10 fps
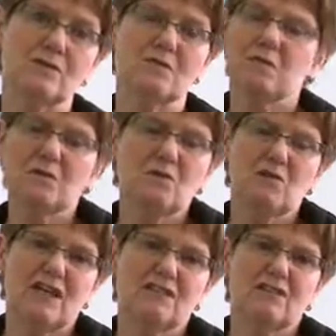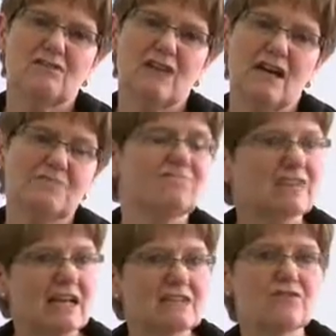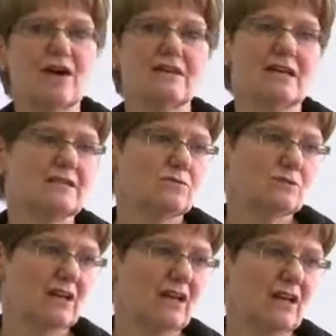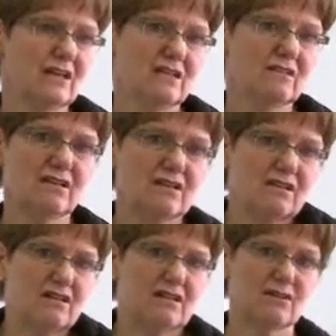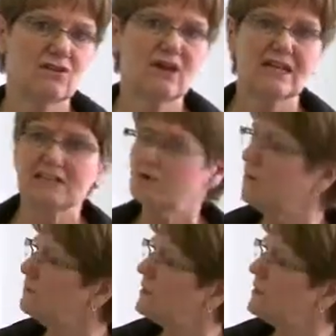Some people don't like to do that. That's fine. That's what they like. They're not into it.